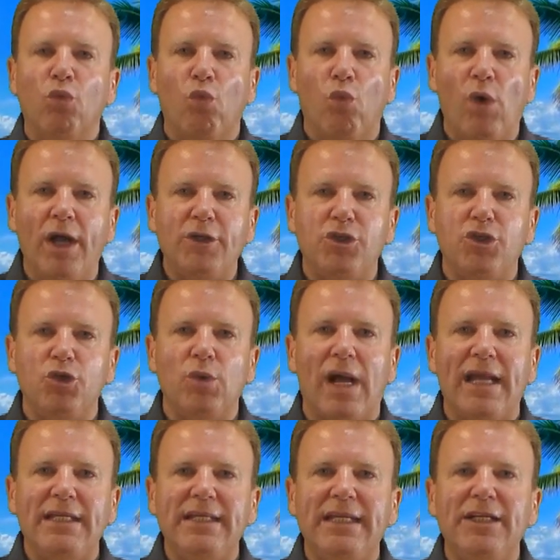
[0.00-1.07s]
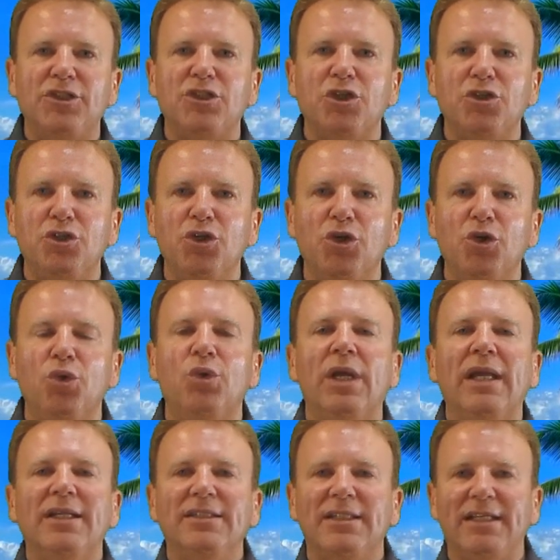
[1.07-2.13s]
What do I need to do
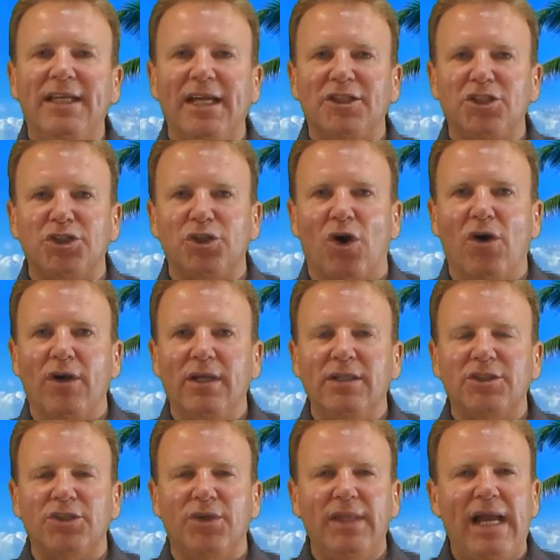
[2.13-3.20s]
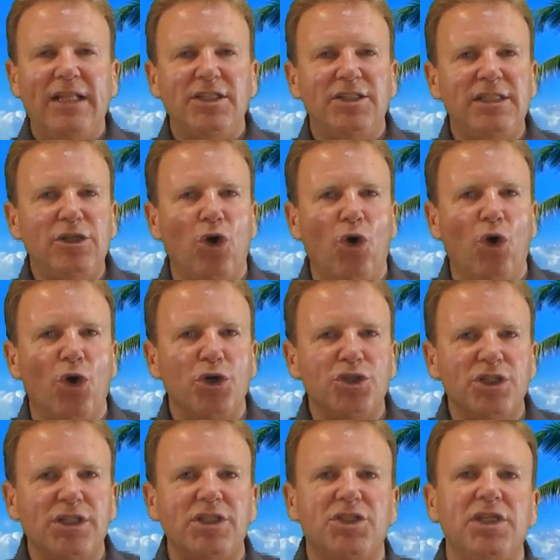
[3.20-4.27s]
to get started? So that's the
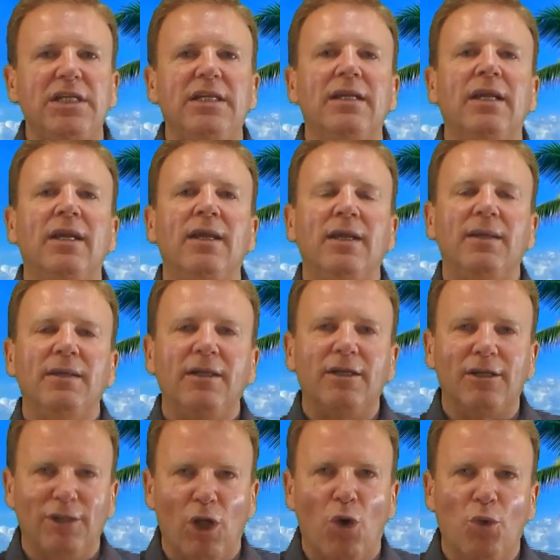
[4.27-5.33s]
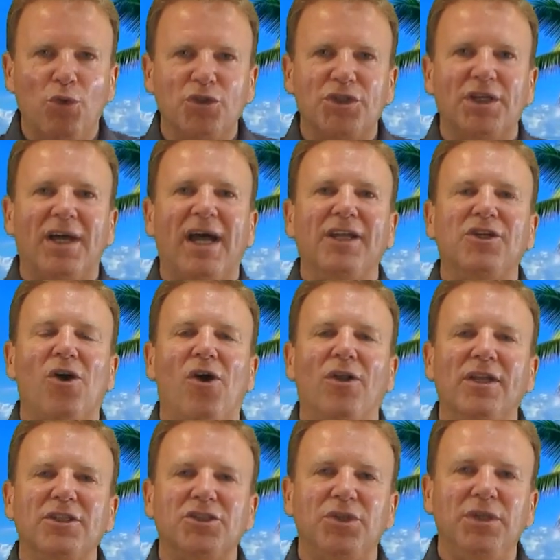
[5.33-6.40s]
urgency close, I
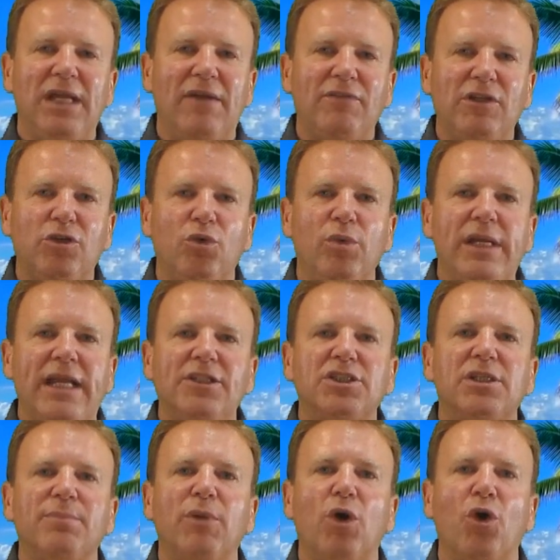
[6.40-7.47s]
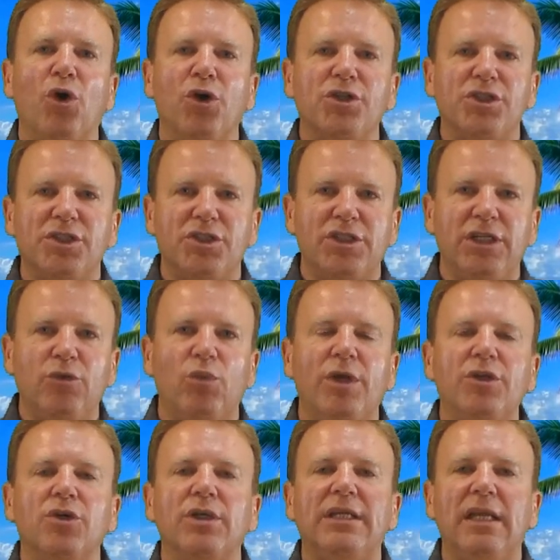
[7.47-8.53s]
call it. So you have to create some urgency
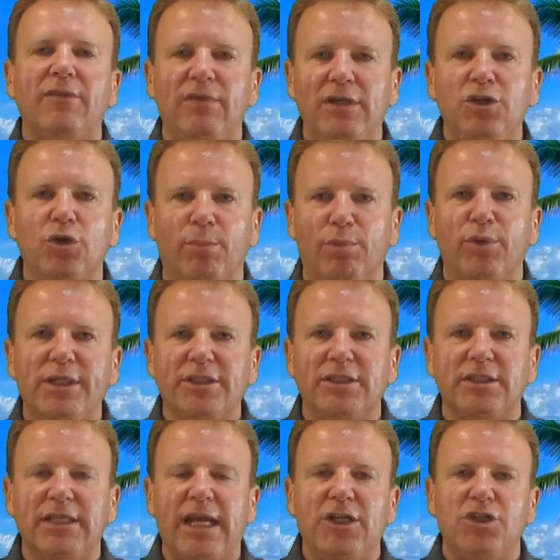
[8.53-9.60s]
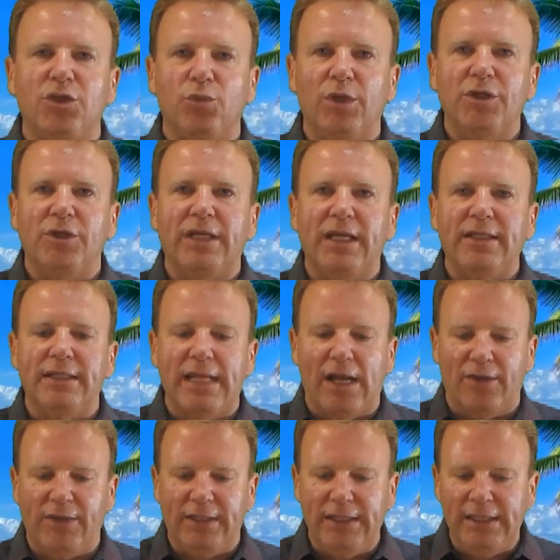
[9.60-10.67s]
when you're giving your presentation, when you're getting
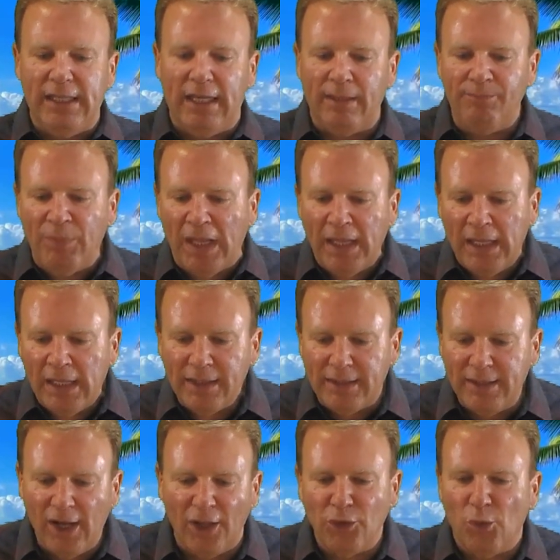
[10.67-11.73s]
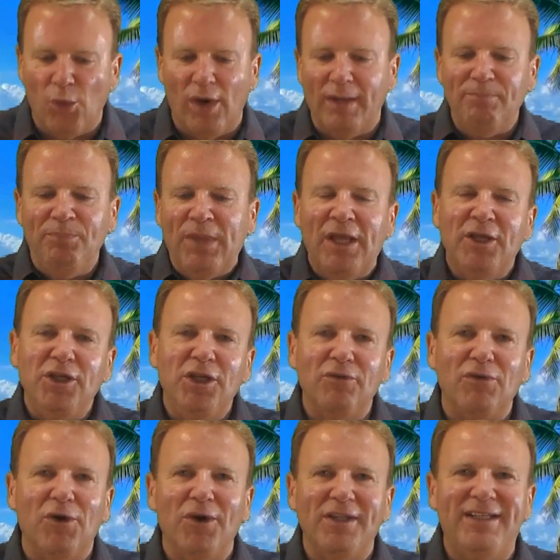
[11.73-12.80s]
down to the end. The other one,
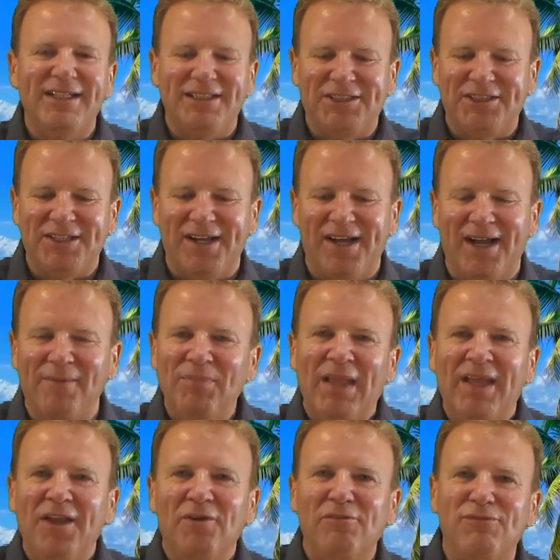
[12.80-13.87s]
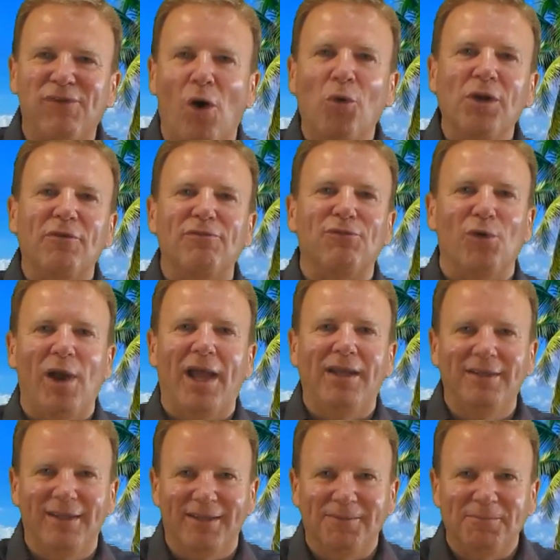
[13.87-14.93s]
you've heard this phone a friend.
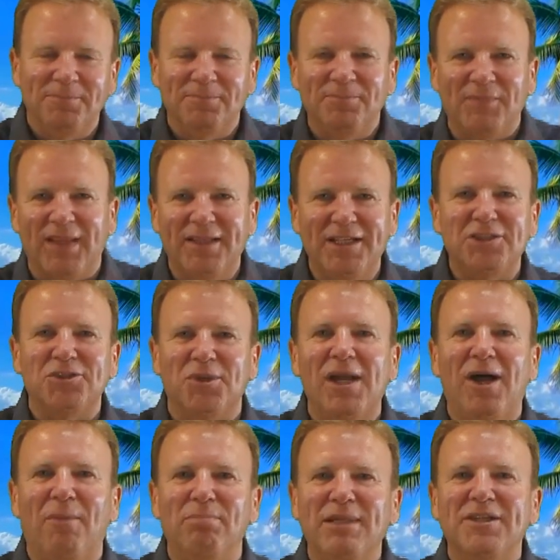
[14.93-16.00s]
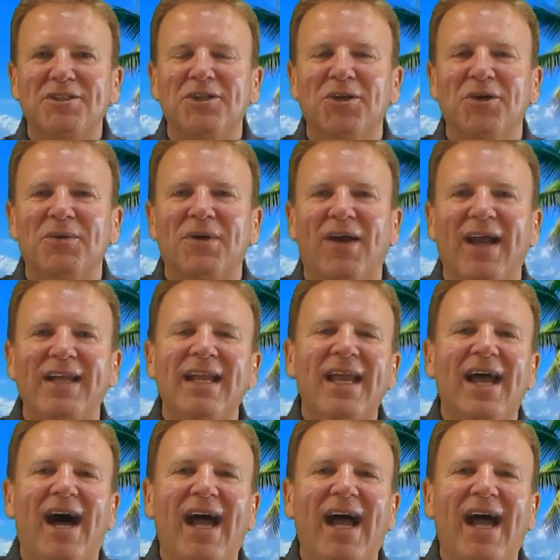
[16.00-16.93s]
And this will help you too, all right?